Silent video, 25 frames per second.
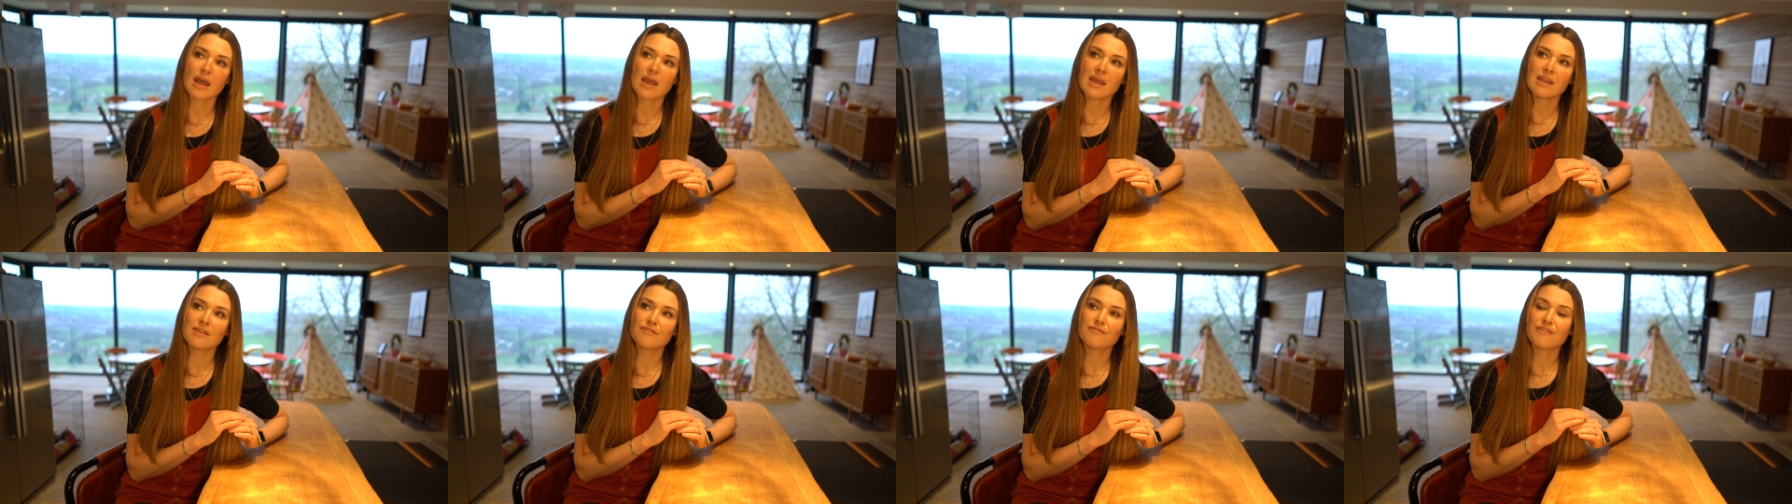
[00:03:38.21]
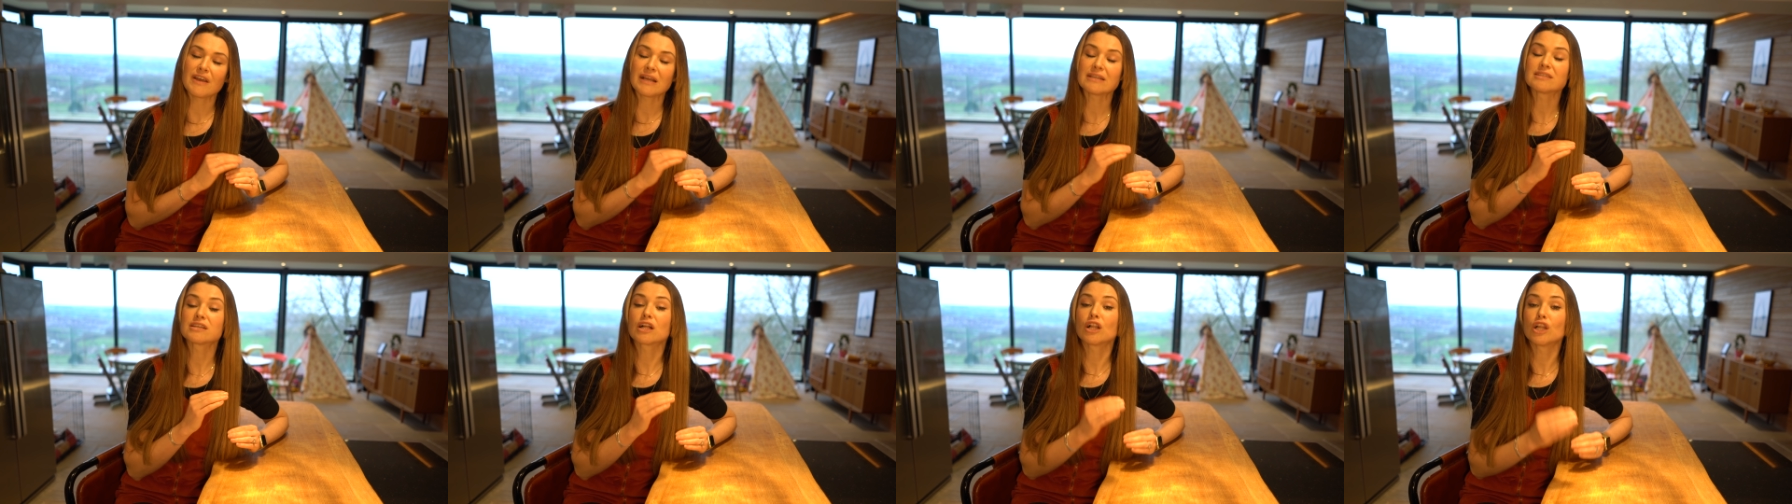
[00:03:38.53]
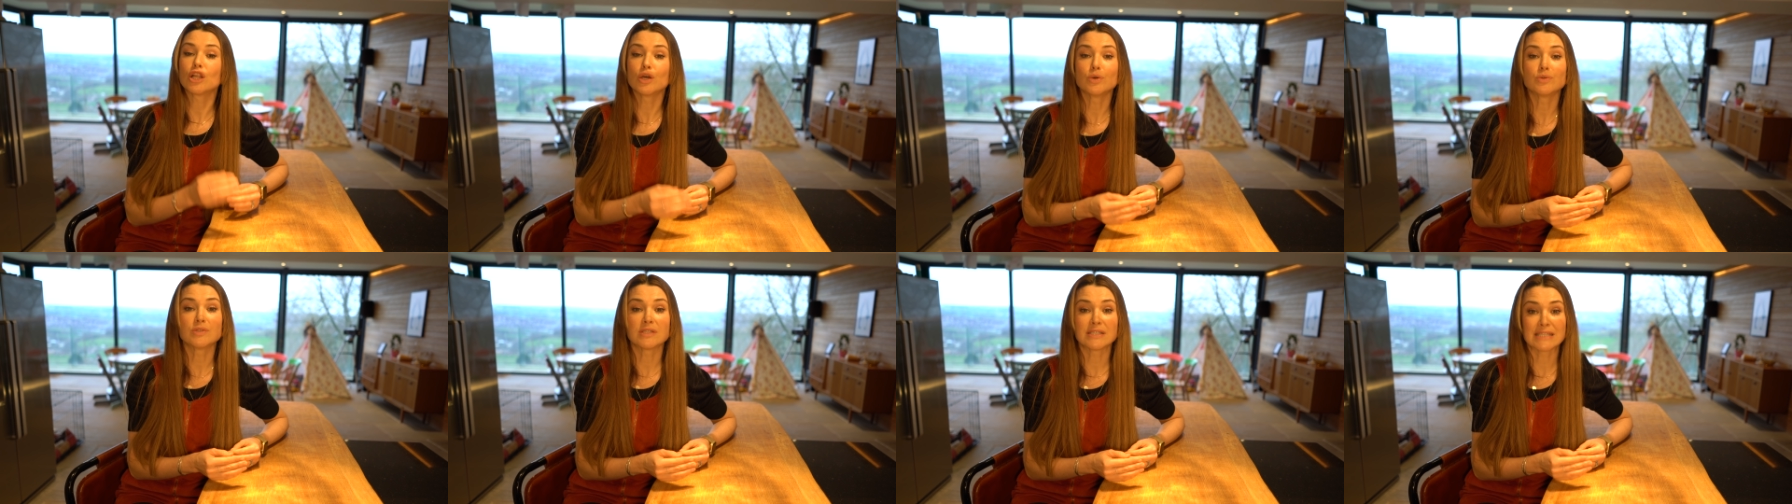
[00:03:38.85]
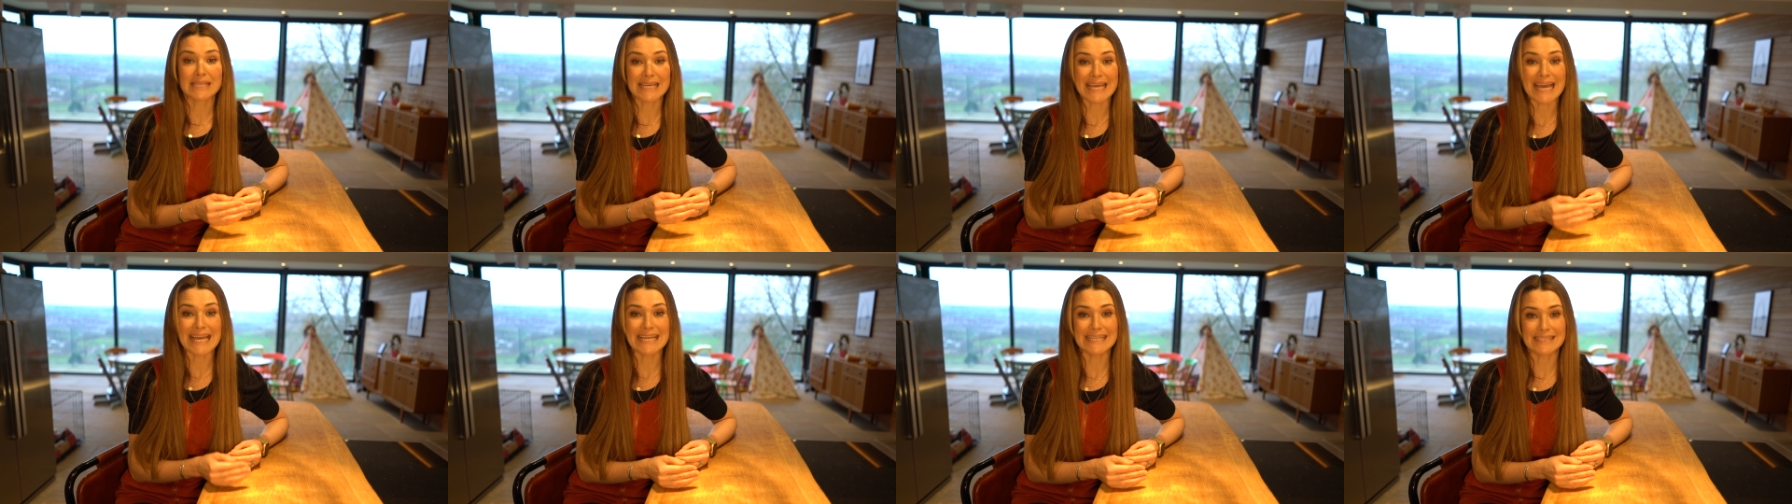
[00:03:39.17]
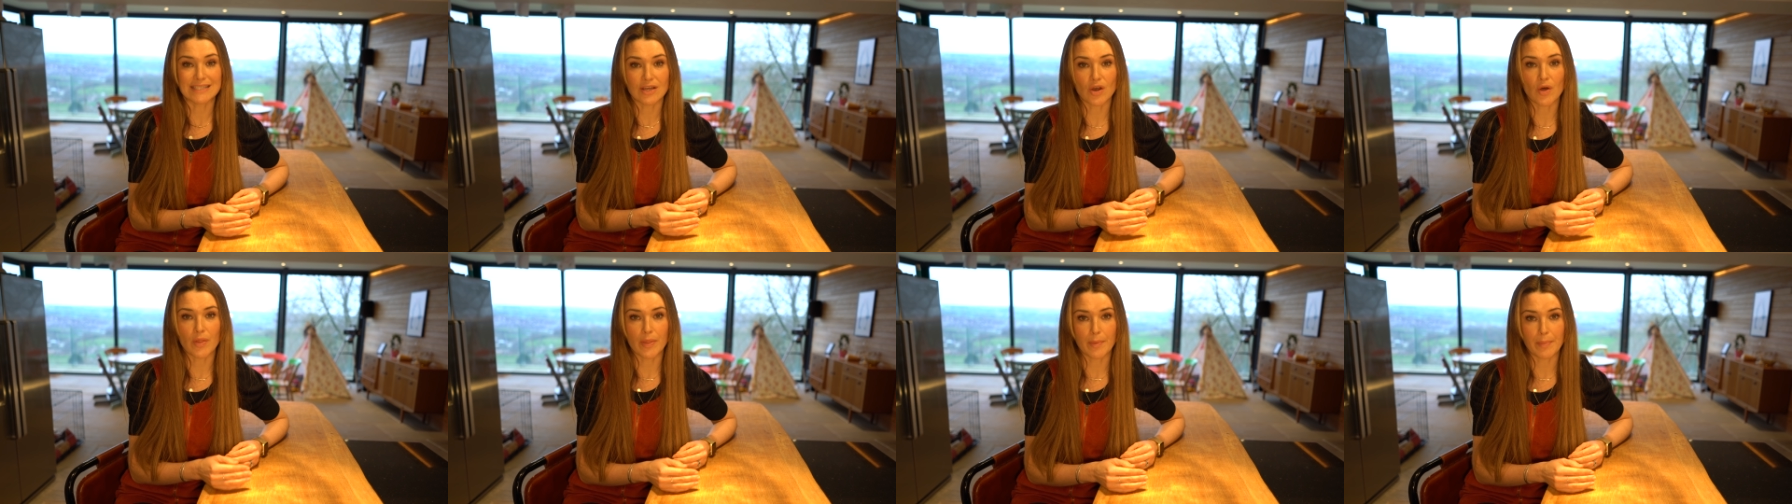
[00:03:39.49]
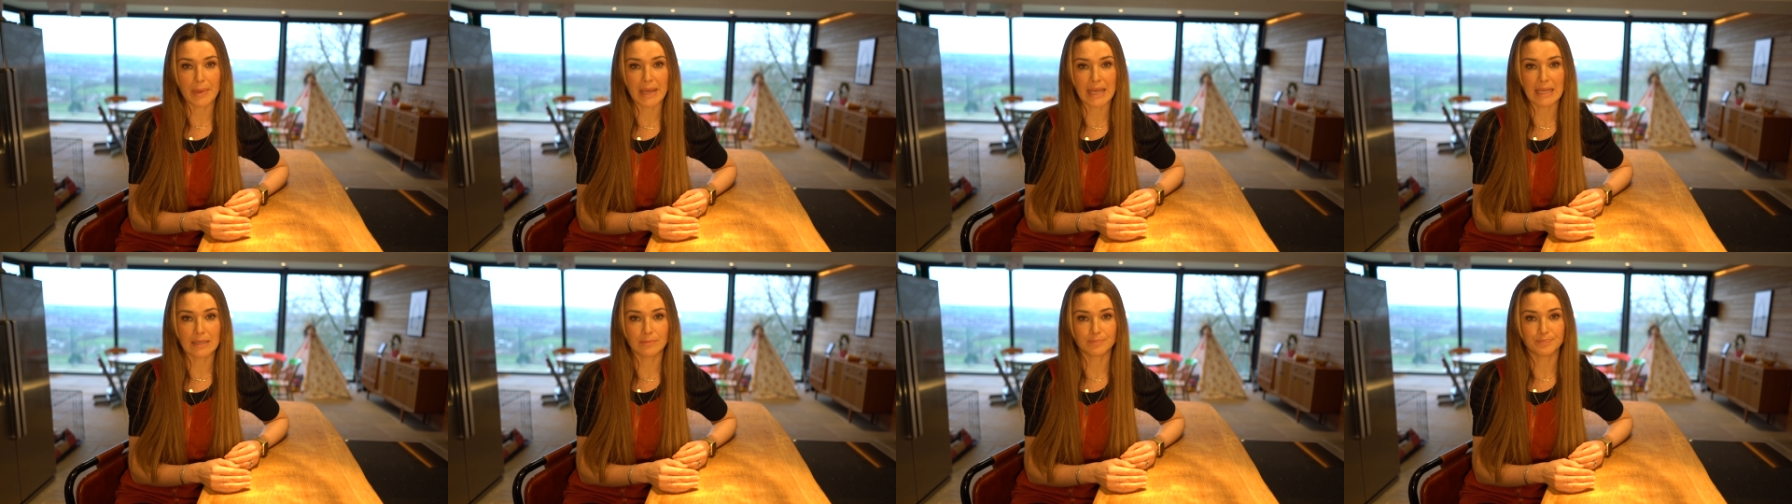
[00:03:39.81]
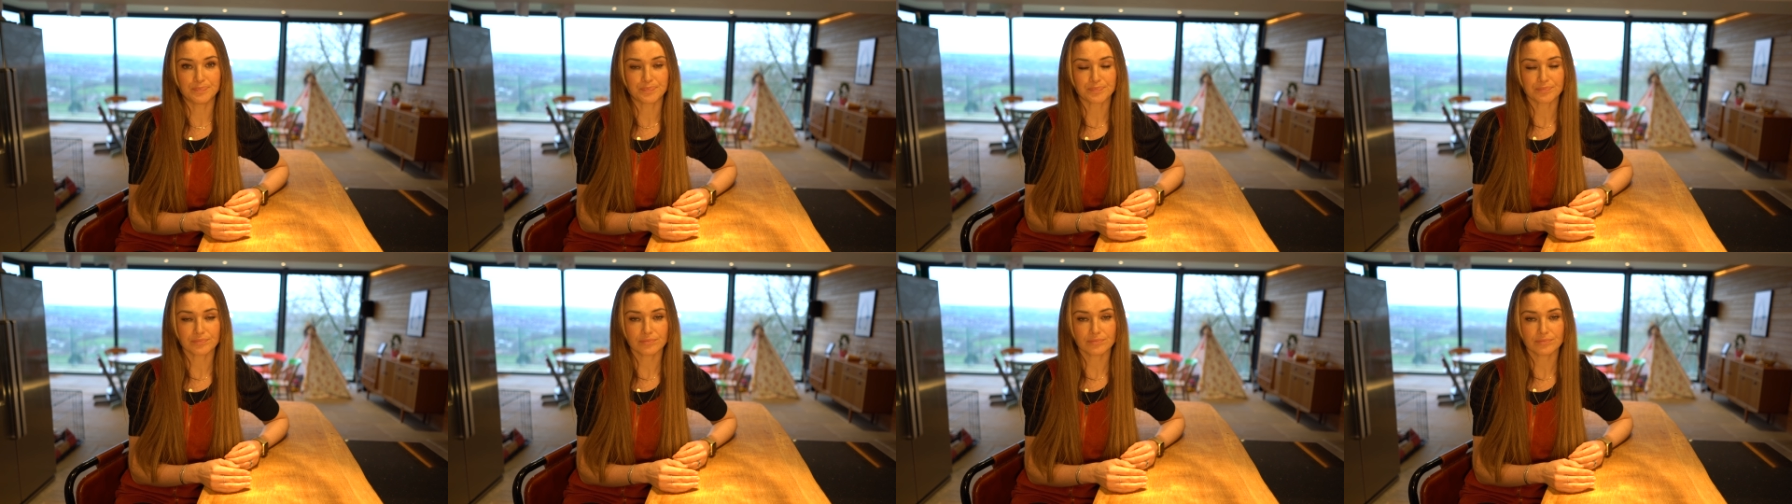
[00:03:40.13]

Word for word: in effect closes the gate on the pain.